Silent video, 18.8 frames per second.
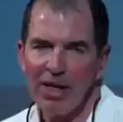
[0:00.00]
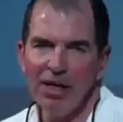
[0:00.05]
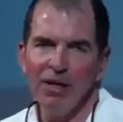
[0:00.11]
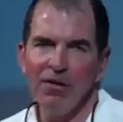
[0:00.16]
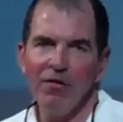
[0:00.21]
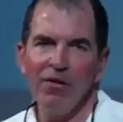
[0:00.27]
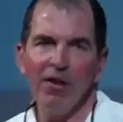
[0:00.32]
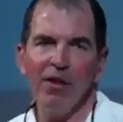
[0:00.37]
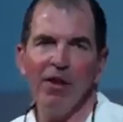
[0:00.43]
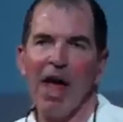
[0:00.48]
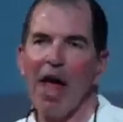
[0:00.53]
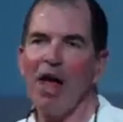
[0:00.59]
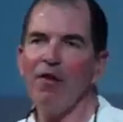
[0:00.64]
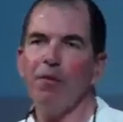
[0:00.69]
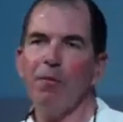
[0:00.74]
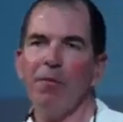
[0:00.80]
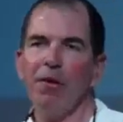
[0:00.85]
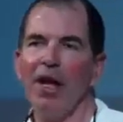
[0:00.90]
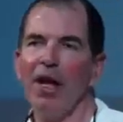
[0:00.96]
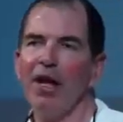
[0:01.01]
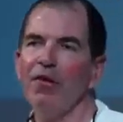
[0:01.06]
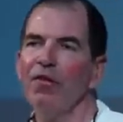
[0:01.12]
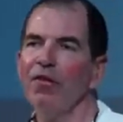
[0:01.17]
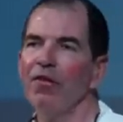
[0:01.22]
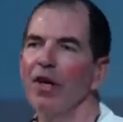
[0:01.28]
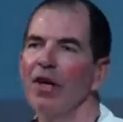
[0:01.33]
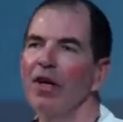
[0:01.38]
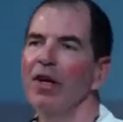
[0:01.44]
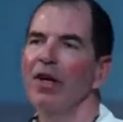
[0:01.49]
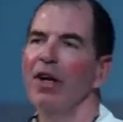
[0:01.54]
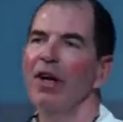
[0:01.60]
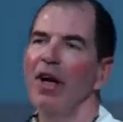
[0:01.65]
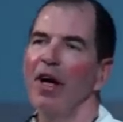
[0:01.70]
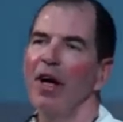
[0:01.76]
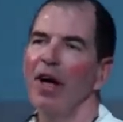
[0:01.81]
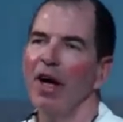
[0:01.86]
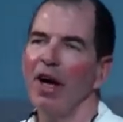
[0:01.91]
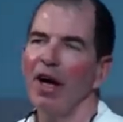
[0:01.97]
and it's the last place
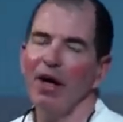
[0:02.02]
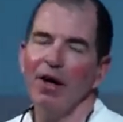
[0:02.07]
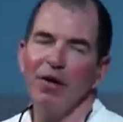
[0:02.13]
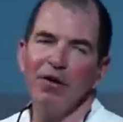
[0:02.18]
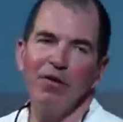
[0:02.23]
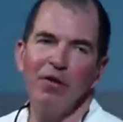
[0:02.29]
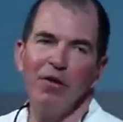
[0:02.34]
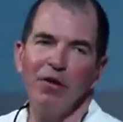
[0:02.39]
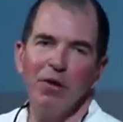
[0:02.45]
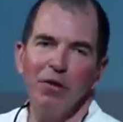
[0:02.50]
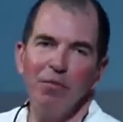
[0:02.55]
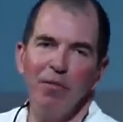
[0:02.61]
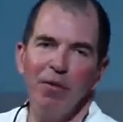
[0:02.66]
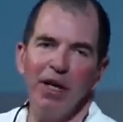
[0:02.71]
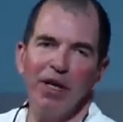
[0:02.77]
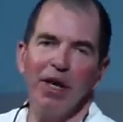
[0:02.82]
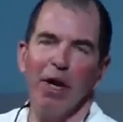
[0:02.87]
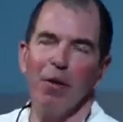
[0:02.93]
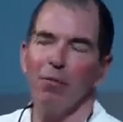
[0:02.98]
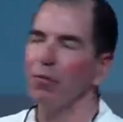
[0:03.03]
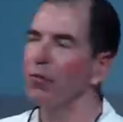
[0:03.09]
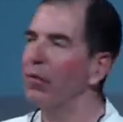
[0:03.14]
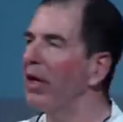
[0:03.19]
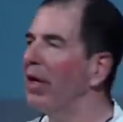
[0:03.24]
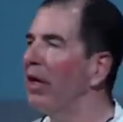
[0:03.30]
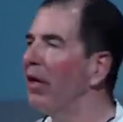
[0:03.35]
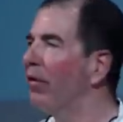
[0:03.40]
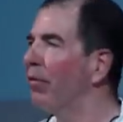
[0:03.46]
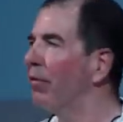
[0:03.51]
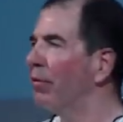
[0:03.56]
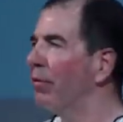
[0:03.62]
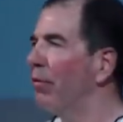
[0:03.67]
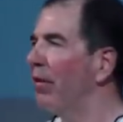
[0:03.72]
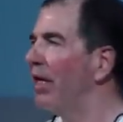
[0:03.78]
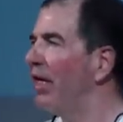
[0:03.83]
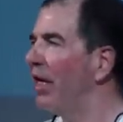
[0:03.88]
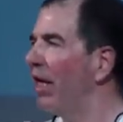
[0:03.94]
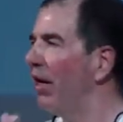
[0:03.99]
uh, to pick up real
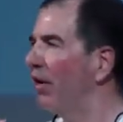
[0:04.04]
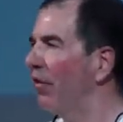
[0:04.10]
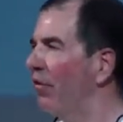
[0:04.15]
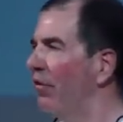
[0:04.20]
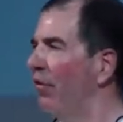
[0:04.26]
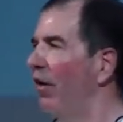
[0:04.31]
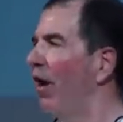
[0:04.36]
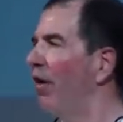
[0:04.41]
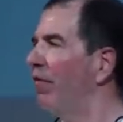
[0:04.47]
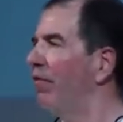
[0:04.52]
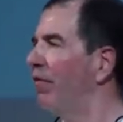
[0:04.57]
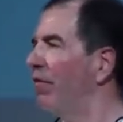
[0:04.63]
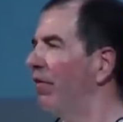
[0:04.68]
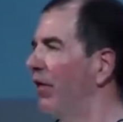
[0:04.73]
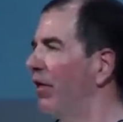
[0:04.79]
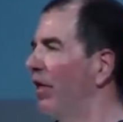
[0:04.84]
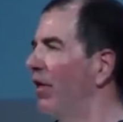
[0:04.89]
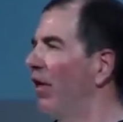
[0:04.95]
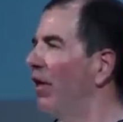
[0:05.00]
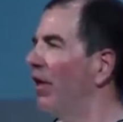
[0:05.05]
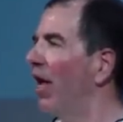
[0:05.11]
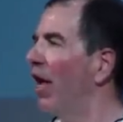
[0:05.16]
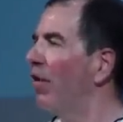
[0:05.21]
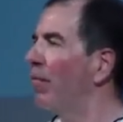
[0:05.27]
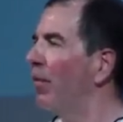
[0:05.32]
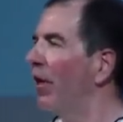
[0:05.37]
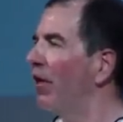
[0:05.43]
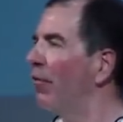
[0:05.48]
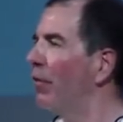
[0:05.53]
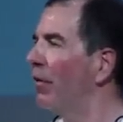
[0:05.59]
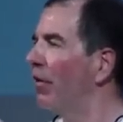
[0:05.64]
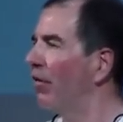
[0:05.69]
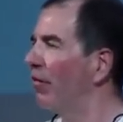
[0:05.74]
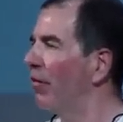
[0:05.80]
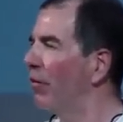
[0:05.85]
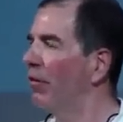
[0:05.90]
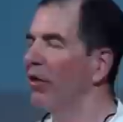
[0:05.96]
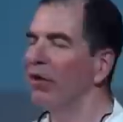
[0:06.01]
retail stuff, you know, last place where
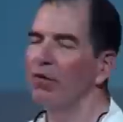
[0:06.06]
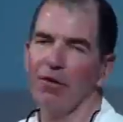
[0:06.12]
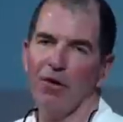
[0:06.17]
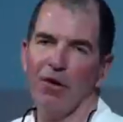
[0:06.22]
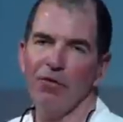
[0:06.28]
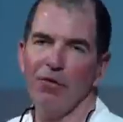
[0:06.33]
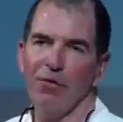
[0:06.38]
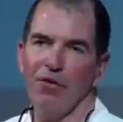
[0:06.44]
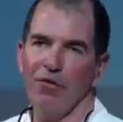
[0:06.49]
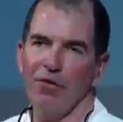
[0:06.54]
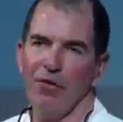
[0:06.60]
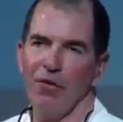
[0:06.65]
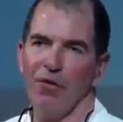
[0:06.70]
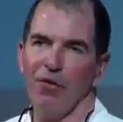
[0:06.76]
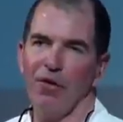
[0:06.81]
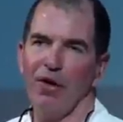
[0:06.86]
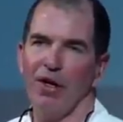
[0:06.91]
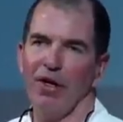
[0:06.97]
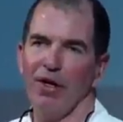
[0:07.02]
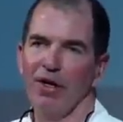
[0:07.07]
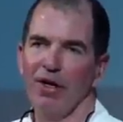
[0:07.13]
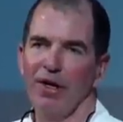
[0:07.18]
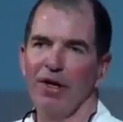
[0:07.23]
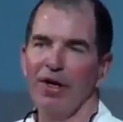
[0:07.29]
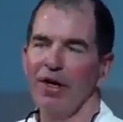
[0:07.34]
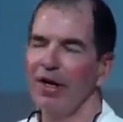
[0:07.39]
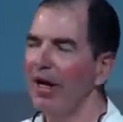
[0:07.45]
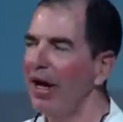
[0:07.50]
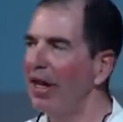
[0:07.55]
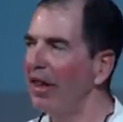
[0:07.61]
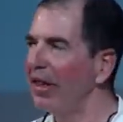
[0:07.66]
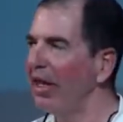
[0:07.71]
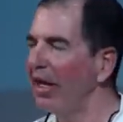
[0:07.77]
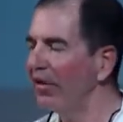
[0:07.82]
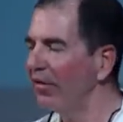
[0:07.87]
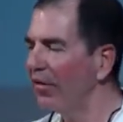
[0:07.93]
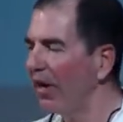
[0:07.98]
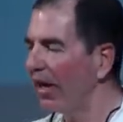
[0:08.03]
there's a real grocery store and, and
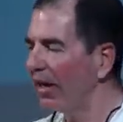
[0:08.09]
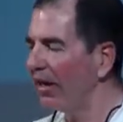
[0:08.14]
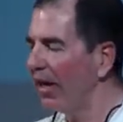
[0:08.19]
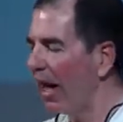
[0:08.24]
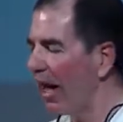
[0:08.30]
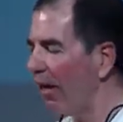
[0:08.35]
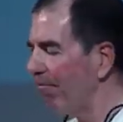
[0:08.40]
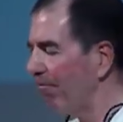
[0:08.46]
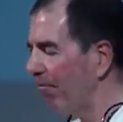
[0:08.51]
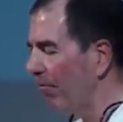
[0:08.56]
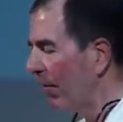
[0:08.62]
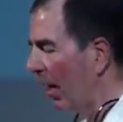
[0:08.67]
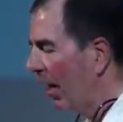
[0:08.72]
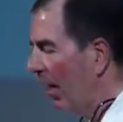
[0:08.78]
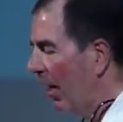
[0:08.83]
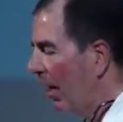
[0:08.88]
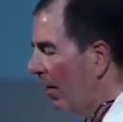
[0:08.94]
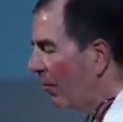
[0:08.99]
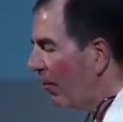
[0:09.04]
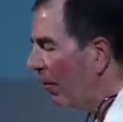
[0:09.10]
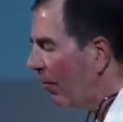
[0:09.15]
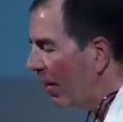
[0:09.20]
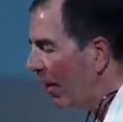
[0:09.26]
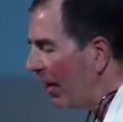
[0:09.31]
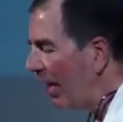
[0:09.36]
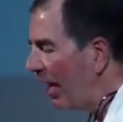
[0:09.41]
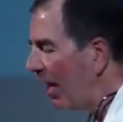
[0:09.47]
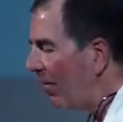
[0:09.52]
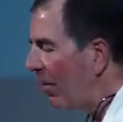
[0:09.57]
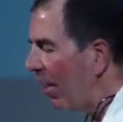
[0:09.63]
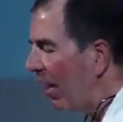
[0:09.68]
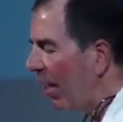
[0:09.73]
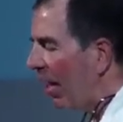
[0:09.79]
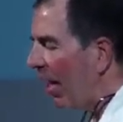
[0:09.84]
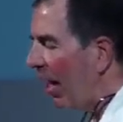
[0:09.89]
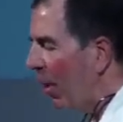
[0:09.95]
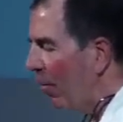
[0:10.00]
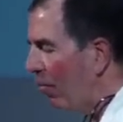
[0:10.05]
things like that. And so as I leave
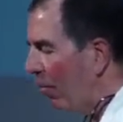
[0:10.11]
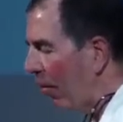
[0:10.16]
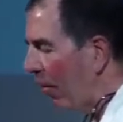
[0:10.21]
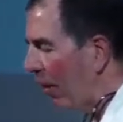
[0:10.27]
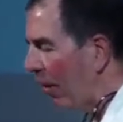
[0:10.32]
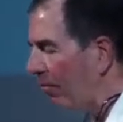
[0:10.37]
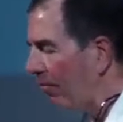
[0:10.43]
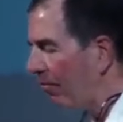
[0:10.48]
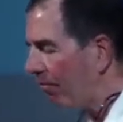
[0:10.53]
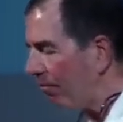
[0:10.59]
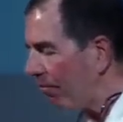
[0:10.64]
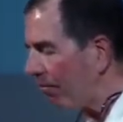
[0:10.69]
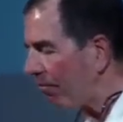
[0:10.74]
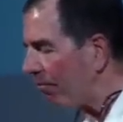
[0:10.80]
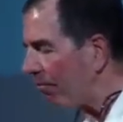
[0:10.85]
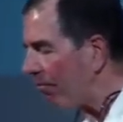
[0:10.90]
the airport,